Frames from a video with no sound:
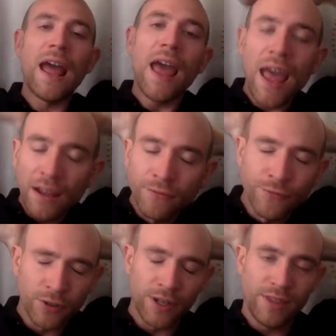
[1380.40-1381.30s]

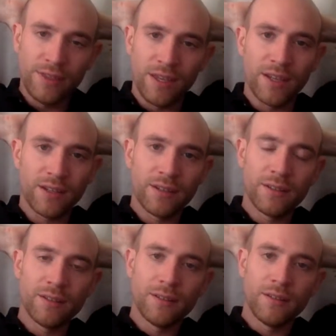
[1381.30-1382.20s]
everything.
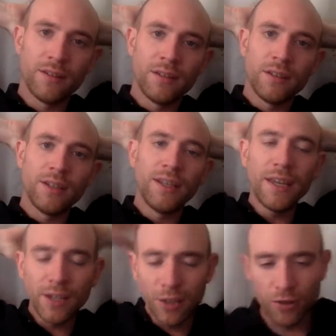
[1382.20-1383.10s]

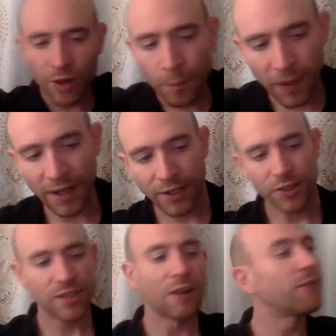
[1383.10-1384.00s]
Get a grip on
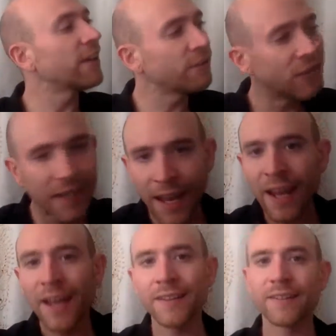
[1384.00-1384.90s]
yourself, and if you
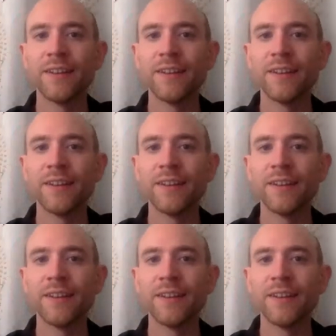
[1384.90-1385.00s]
can't,